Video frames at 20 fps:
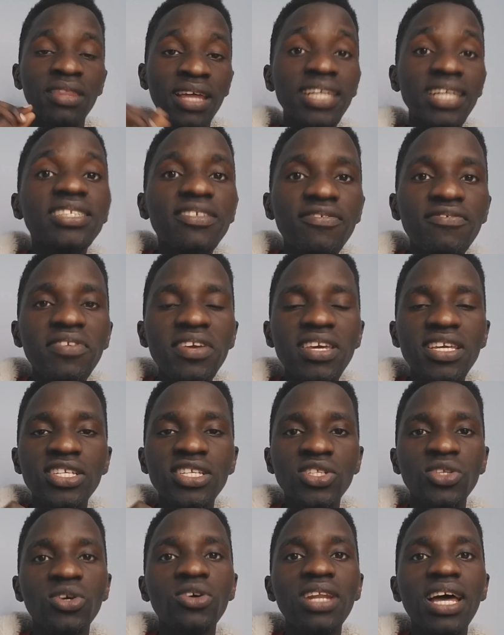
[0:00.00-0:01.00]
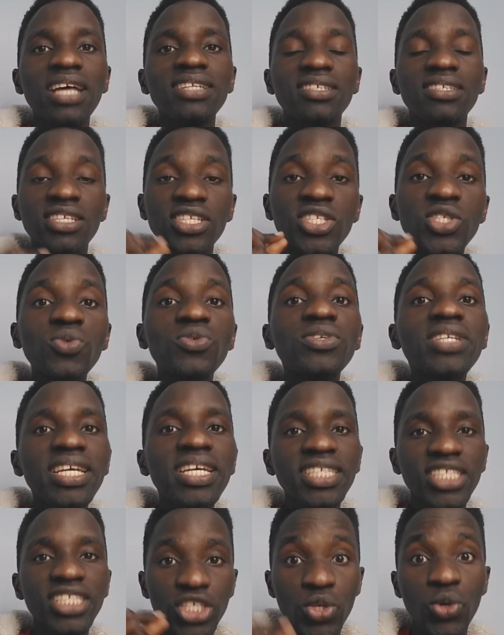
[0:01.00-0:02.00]
That fee is known as a
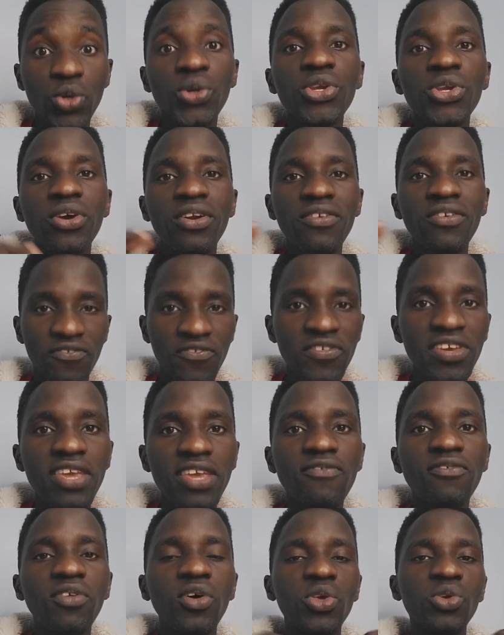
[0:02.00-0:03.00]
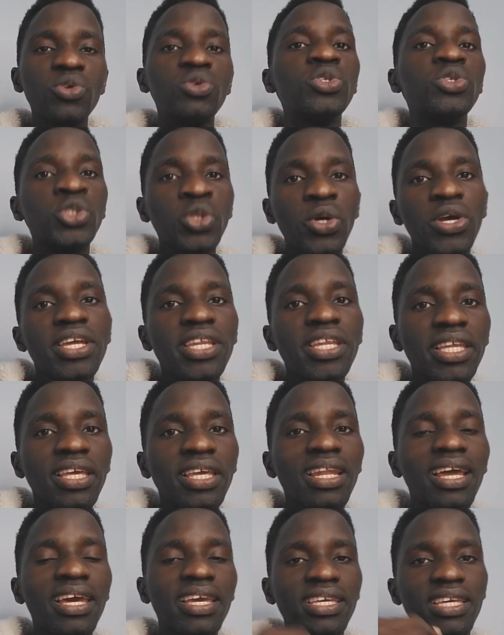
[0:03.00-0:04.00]
student union fee for you
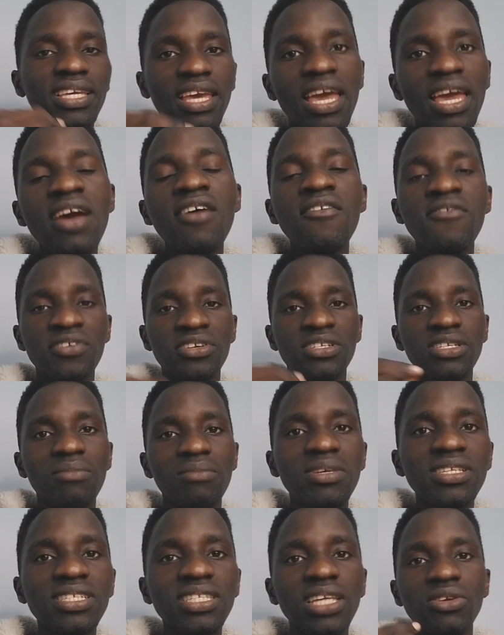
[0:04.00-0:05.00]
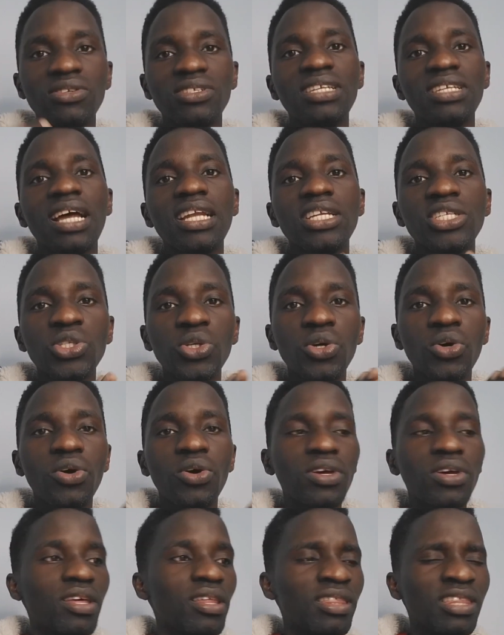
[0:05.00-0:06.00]
joining, like every semester you start.
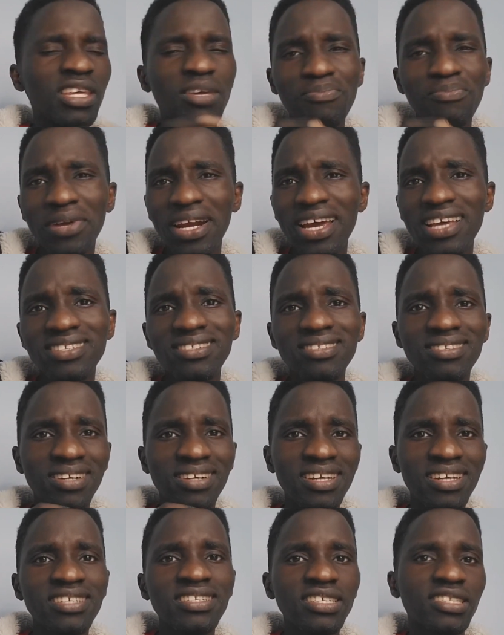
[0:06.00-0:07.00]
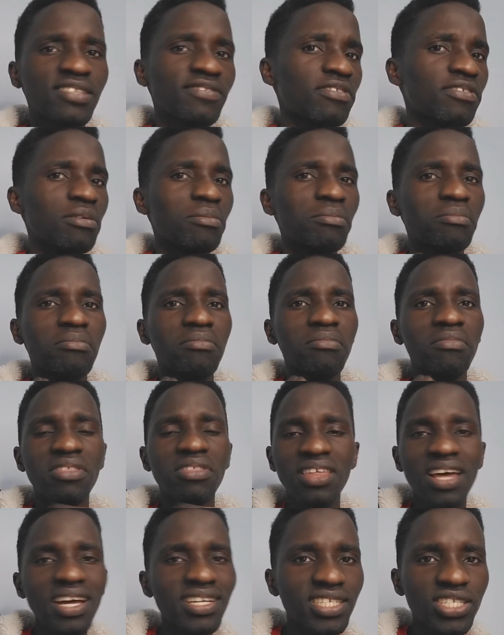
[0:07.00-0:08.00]
So the price ranges from
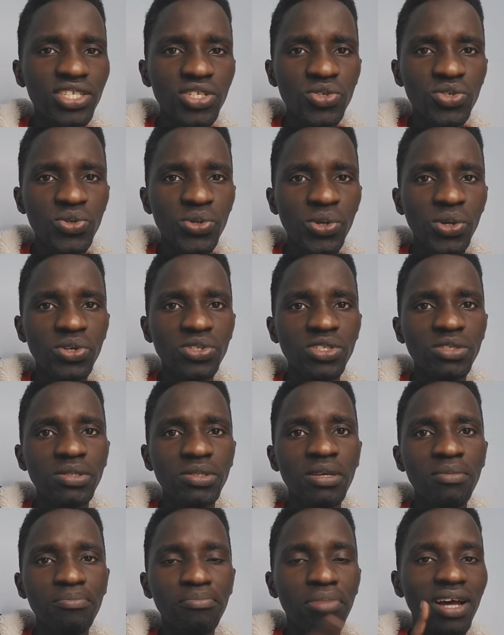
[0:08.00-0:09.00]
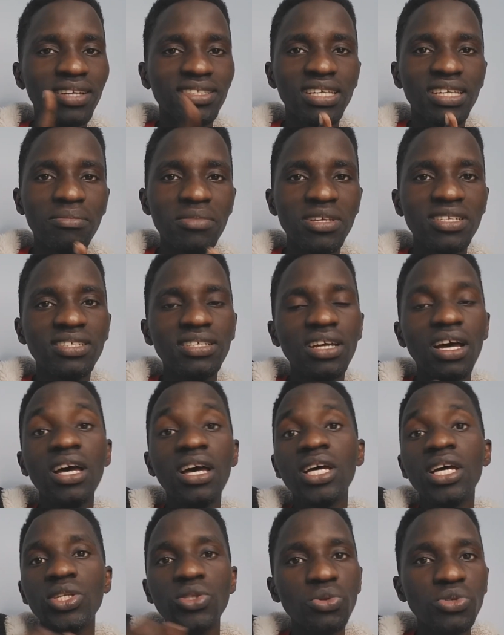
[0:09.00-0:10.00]
30 euros per semester
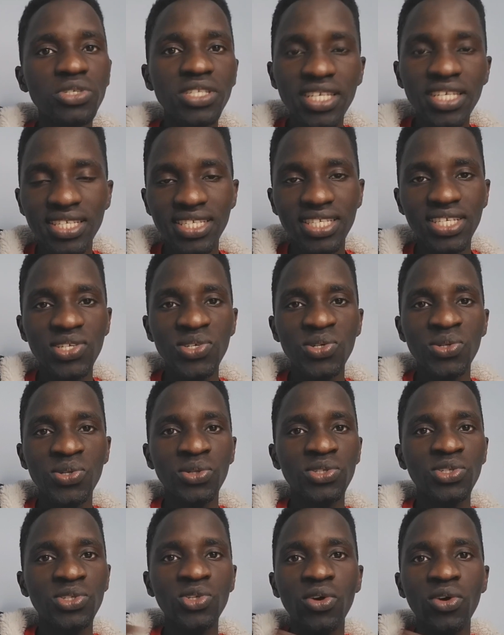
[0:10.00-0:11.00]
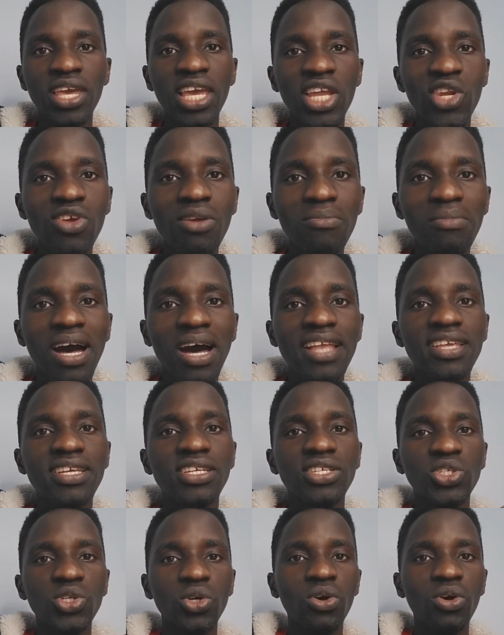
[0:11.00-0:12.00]
to 60 euros. So can you
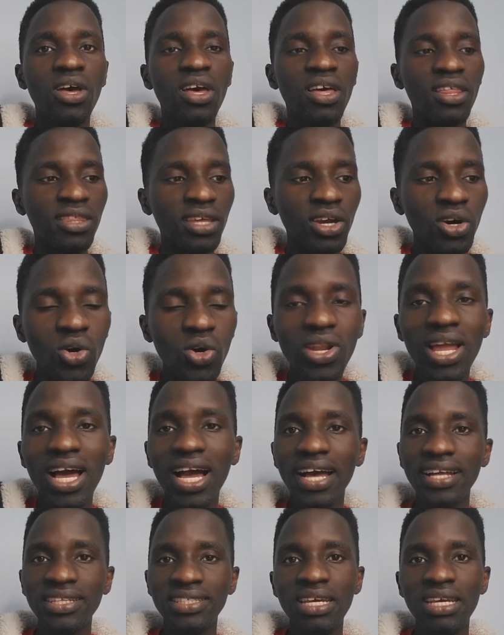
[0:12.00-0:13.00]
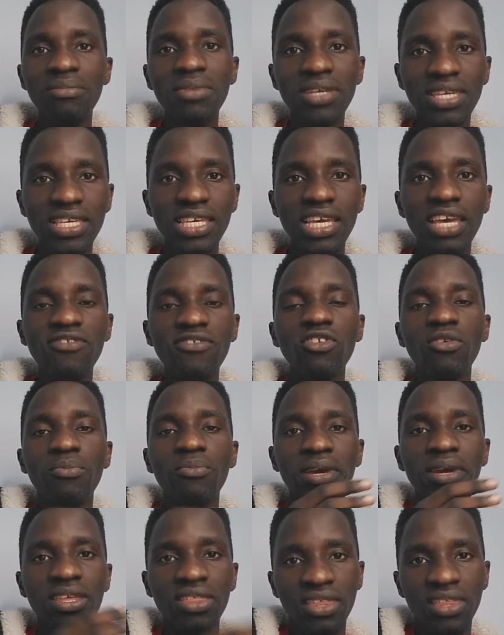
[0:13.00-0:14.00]
imagine? So the whole academic year, if you
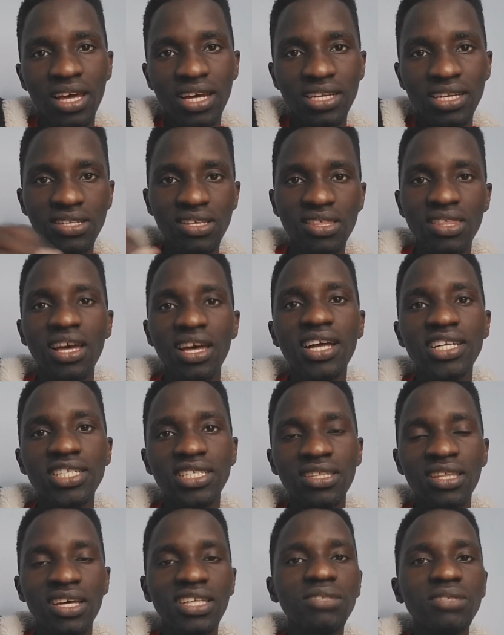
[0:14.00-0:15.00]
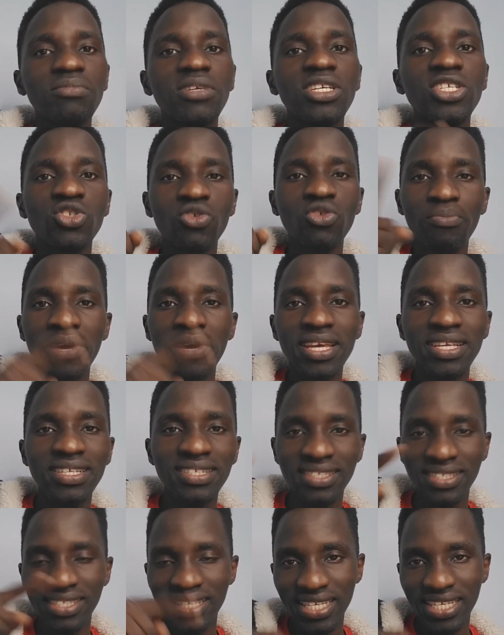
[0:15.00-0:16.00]
pay 30, that means you pay
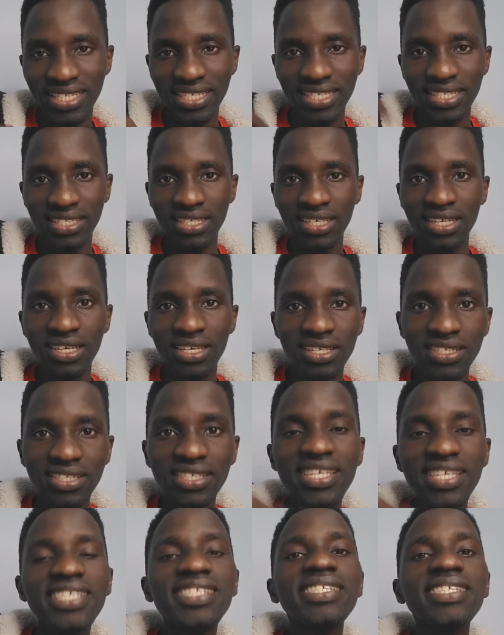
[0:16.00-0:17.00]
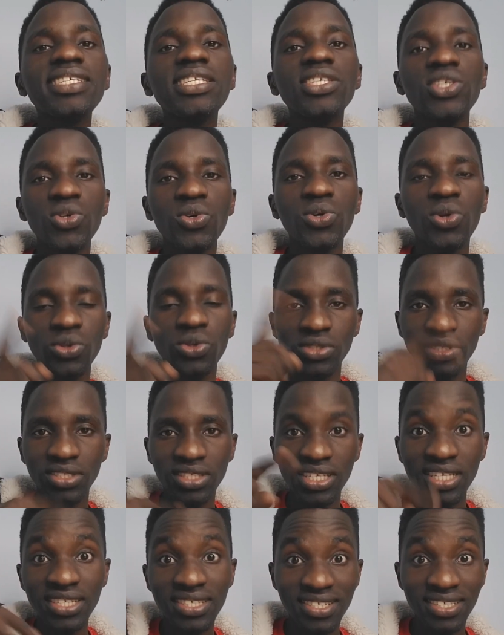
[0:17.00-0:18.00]
60 euros,
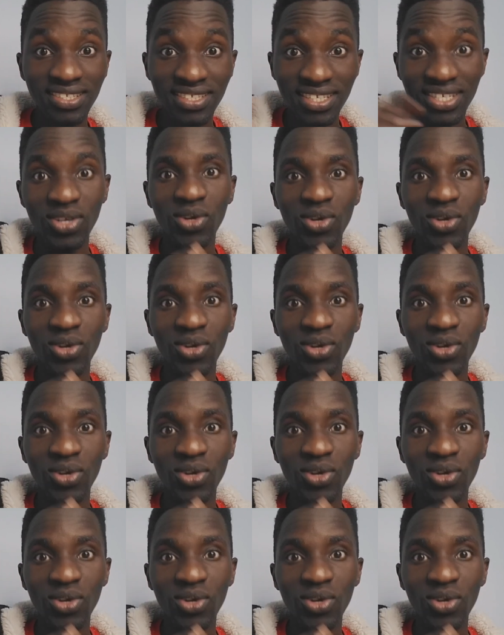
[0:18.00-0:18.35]
60